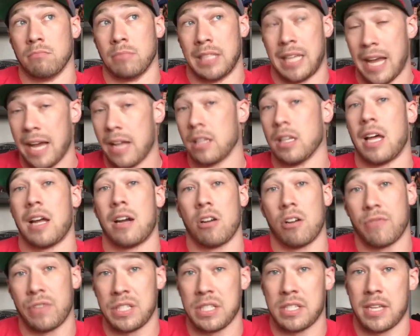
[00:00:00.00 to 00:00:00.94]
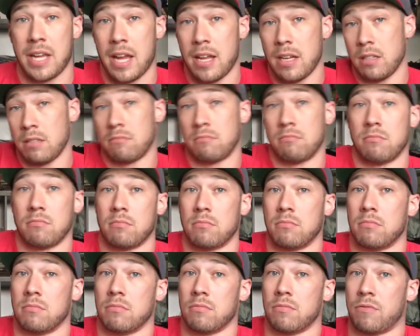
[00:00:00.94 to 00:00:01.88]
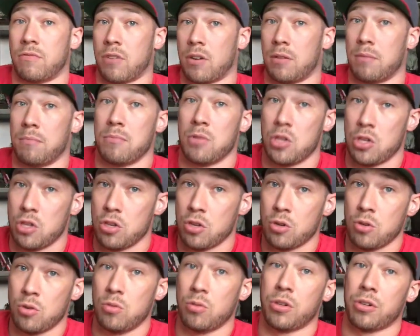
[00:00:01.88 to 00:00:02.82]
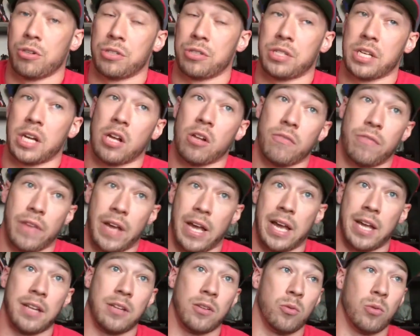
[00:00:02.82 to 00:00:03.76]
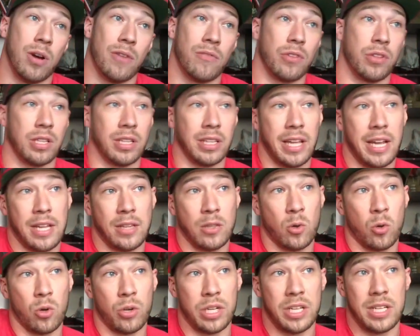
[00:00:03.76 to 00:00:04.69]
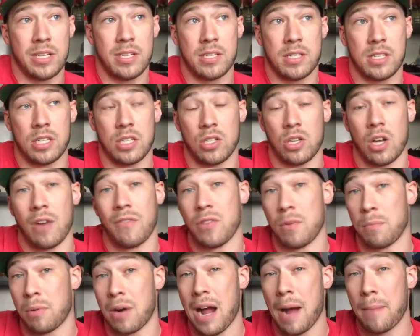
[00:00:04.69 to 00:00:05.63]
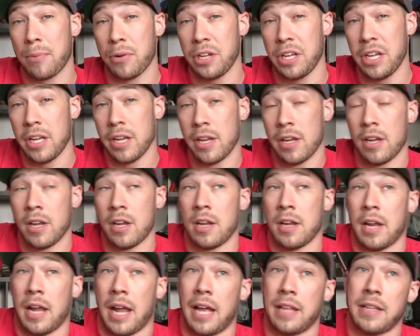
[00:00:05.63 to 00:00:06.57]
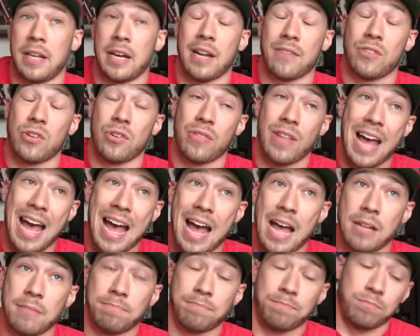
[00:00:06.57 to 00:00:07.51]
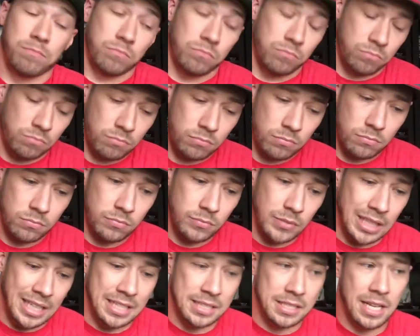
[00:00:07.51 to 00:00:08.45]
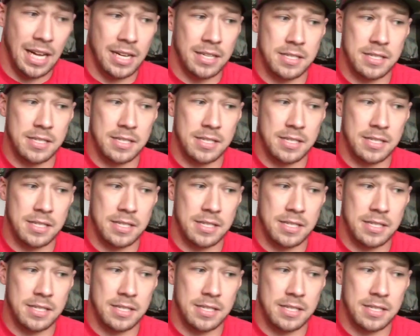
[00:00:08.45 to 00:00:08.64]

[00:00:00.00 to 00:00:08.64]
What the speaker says: get a letter of intent from you, yourself, and whoever the landlord is of the property. And then after that, it's